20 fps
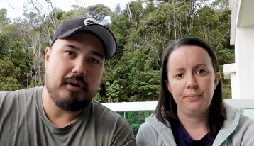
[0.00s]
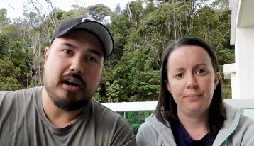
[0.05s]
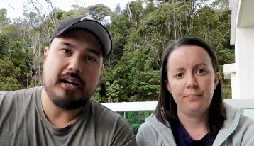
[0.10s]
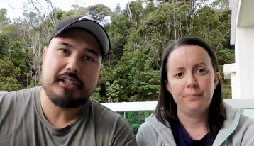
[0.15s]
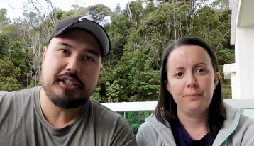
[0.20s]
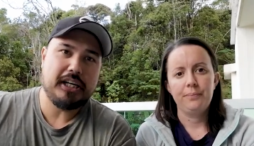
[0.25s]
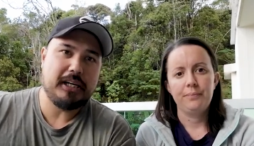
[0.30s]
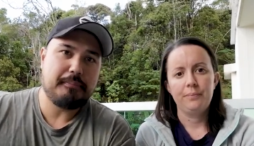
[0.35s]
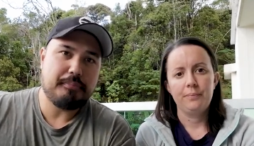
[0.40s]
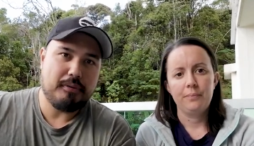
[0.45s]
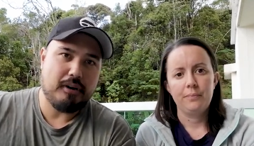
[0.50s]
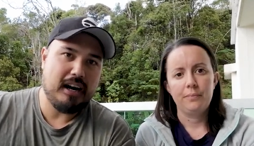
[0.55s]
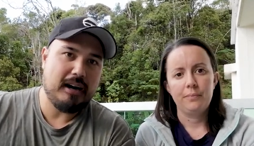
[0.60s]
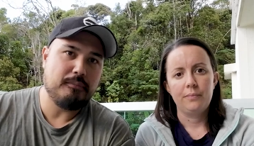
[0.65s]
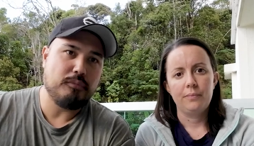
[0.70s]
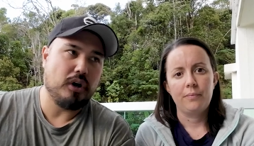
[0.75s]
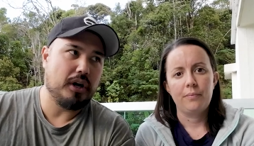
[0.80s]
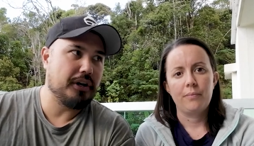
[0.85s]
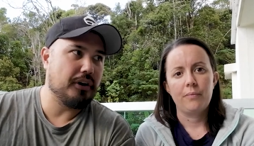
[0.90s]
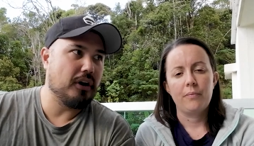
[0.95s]
Speaker 1: Buy a cheap
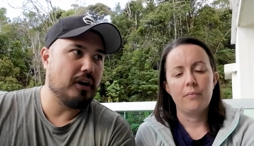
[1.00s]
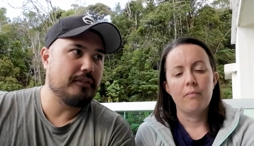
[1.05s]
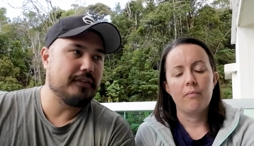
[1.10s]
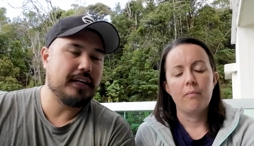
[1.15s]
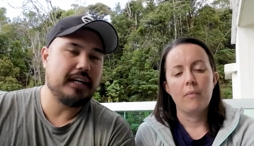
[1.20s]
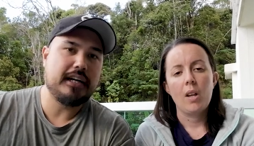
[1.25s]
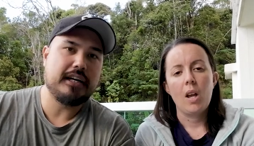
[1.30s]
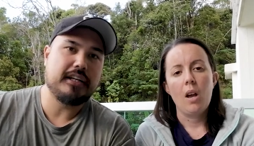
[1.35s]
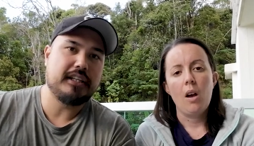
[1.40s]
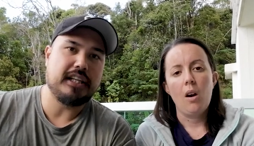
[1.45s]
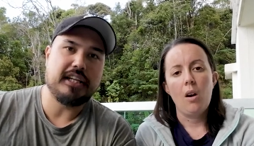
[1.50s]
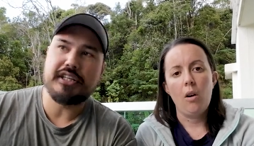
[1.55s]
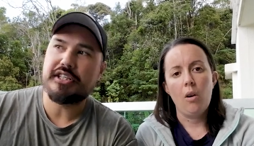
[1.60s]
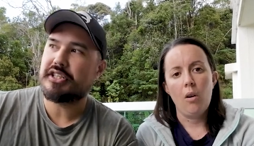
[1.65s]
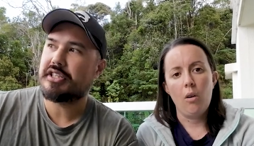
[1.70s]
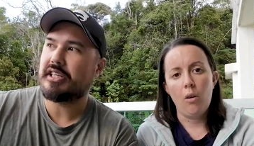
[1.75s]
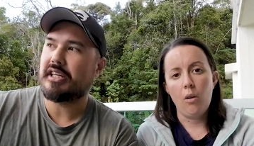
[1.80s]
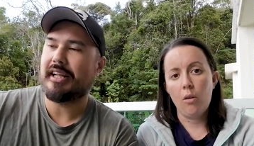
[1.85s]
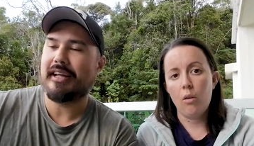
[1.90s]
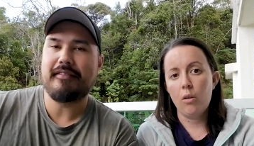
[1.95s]
pram while you're over here and then
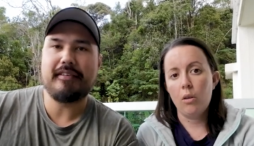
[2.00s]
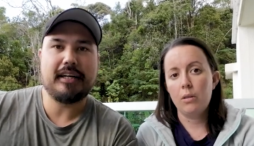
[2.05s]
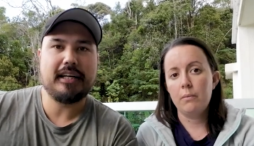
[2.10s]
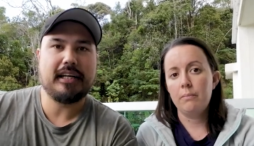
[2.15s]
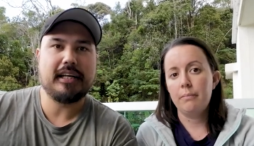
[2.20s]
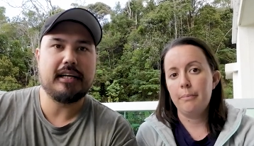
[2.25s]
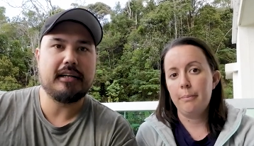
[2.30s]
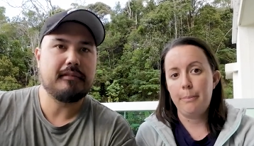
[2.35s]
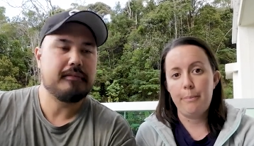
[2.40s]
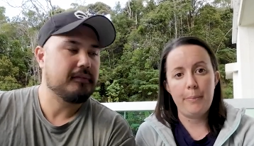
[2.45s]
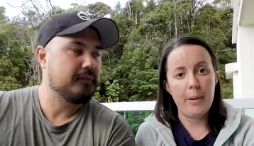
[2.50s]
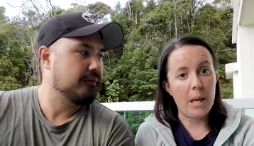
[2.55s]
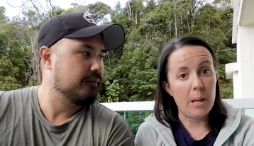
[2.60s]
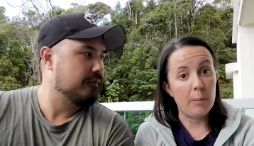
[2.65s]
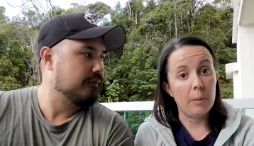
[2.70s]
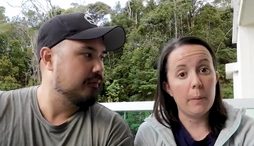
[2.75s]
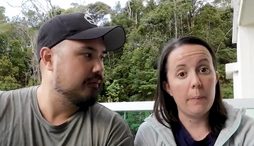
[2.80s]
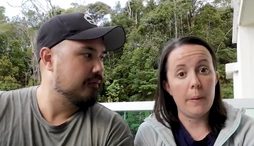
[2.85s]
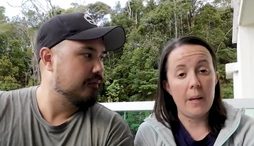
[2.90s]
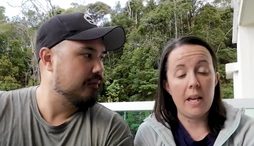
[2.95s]
just
Speaker 2: leave it here.
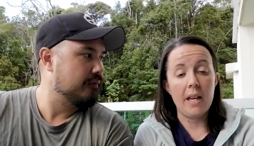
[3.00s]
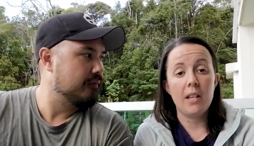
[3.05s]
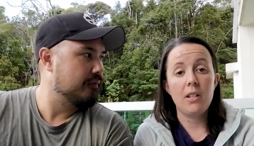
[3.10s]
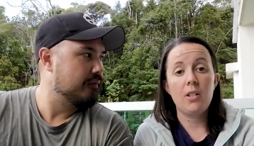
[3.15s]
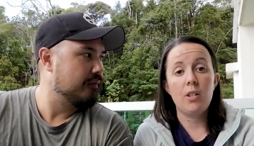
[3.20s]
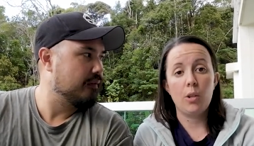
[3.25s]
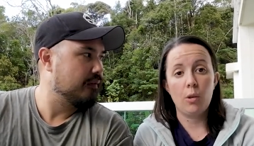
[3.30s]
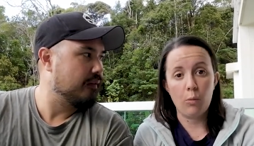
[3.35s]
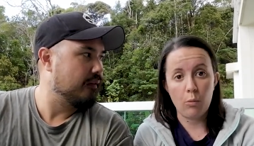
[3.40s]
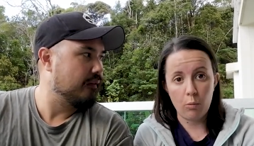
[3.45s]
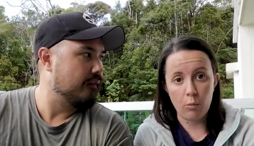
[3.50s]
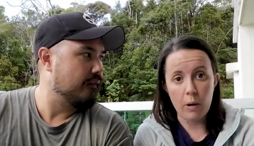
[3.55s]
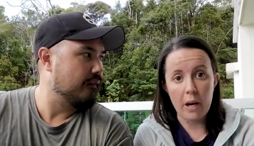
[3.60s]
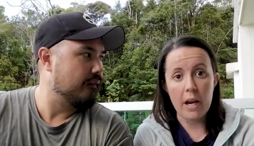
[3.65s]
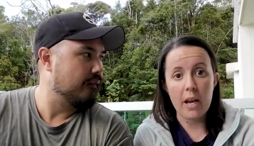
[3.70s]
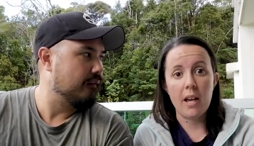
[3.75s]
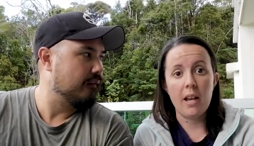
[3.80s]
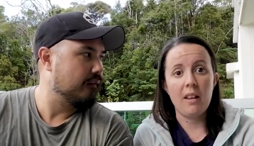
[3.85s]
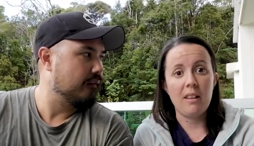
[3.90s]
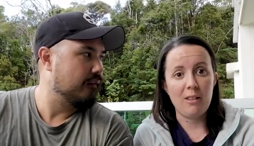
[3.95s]
Be prepared to
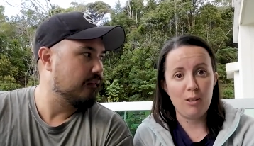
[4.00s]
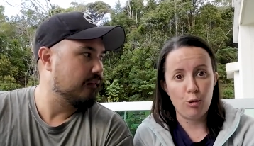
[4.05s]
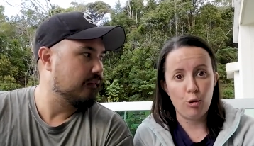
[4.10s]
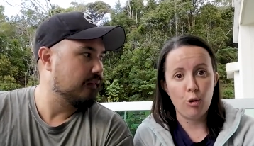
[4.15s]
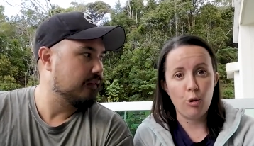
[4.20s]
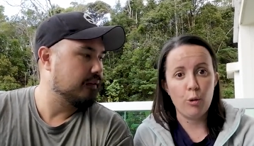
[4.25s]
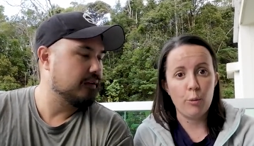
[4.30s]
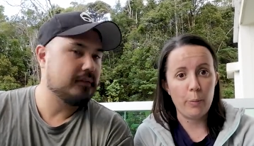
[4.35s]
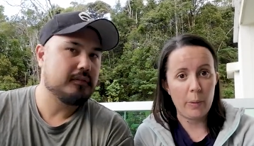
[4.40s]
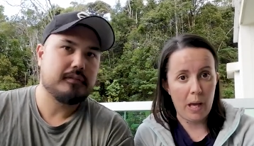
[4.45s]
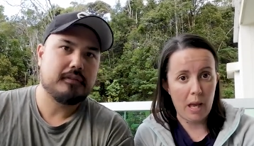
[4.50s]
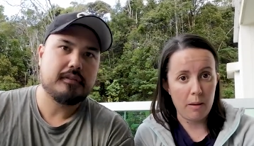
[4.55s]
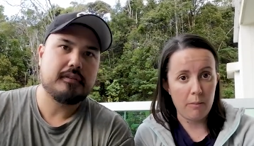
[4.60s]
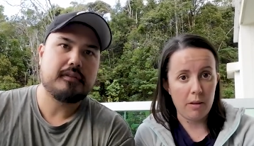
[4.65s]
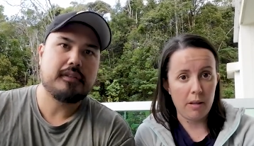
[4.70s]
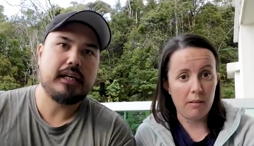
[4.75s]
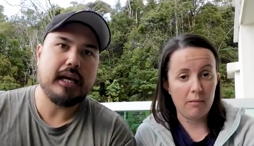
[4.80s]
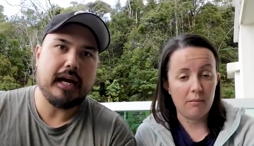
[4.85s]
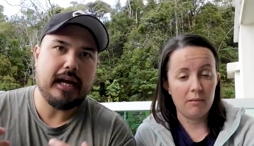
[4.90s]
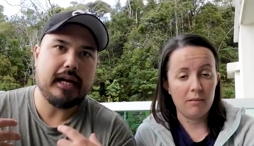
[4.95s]
wear your
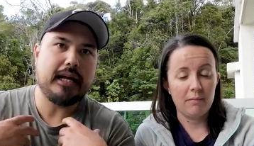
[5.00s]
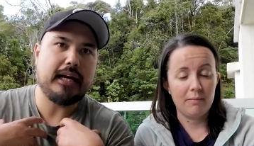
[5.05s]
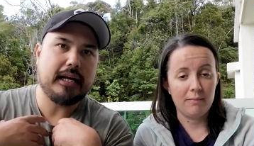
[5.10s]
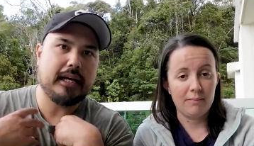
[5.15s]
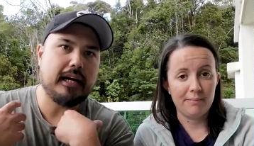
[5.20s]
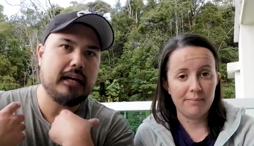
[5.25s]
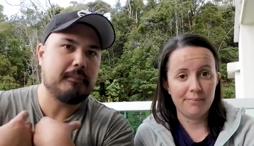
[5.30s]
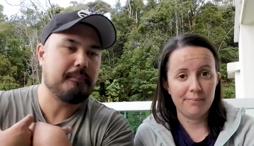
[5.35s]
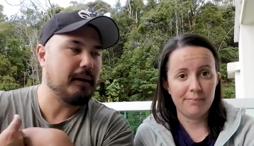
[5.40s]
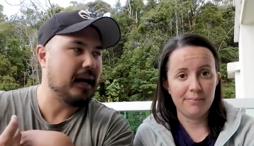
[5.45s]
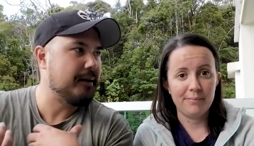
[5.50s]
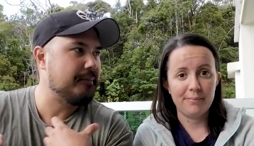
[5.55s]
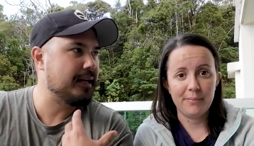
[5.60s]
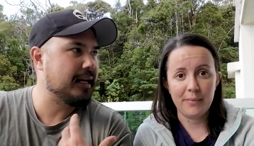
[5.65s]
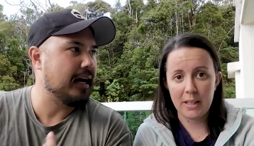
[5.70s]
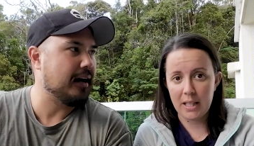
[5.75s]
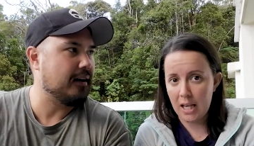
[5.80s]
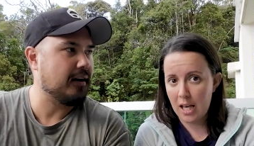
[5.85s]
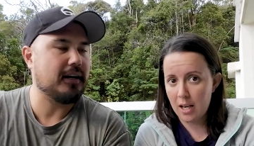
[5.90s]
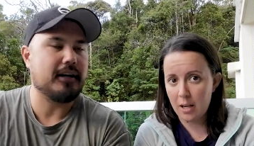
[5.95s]
baby.
Speaker 1: Yeah, get a
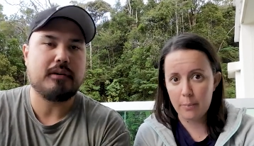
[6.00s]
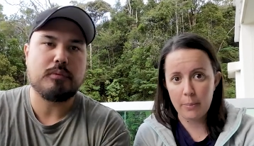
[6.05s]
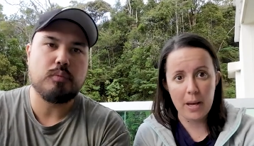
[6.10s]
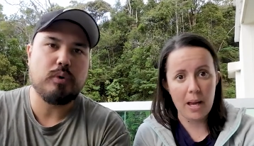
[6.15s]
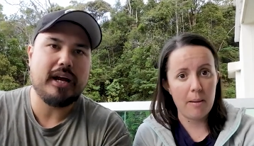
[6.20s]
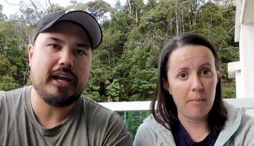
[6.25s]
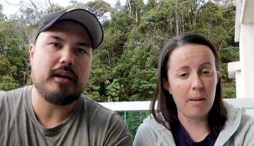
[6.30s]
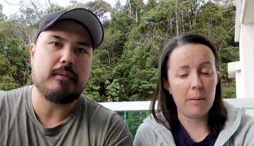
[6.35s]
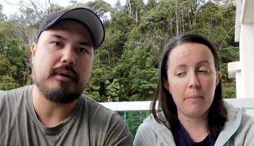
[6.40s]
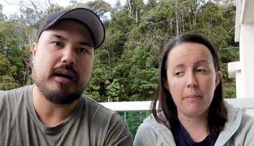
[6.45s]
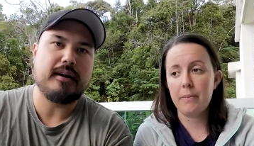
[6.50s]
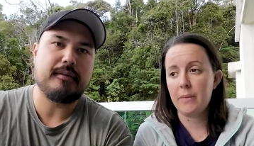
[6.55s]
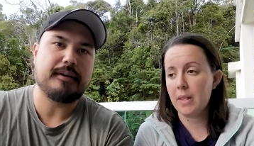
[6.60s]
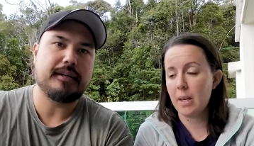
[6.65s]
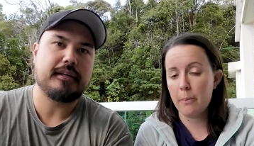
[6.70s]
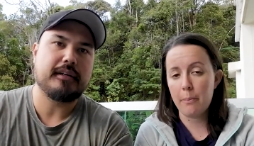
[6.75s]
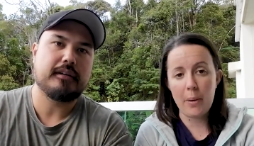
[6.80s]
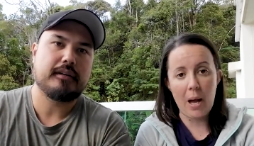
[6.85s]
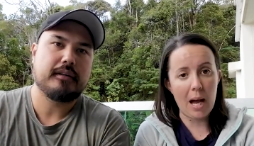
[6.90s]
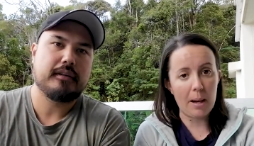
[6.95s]
baby
Speaker 2: carrier and wear your baby.
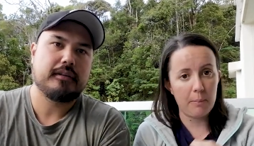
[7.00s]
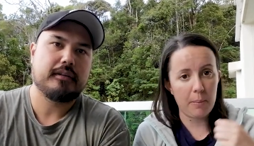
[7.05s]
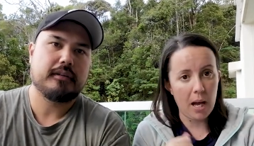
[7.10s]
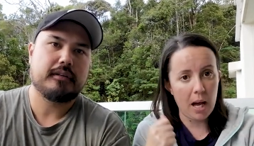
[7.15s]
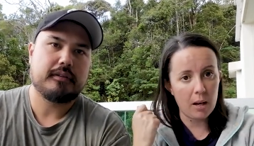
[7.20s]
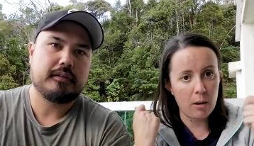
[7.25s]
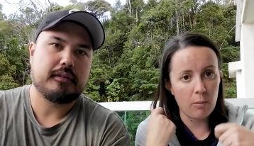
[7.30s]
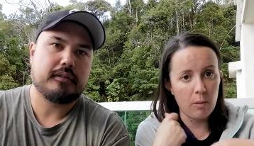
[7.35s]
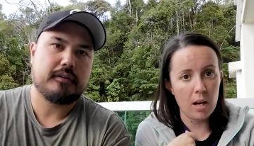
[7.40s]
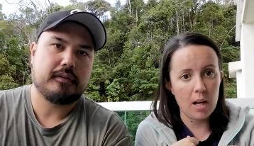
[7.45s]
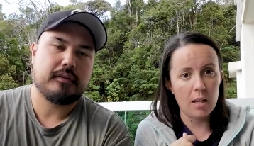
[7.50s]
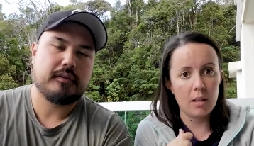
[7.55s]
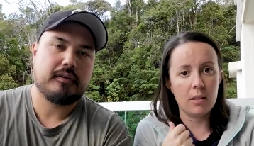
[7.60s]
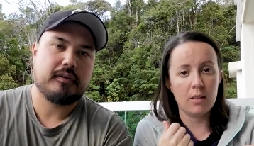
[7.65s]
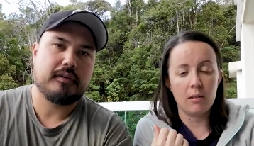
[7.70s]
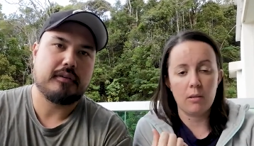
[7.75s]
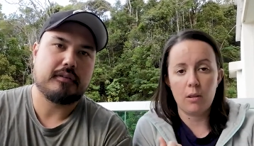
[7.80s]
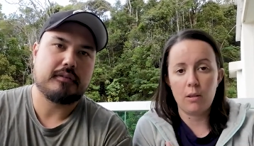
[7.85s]
The backpack ones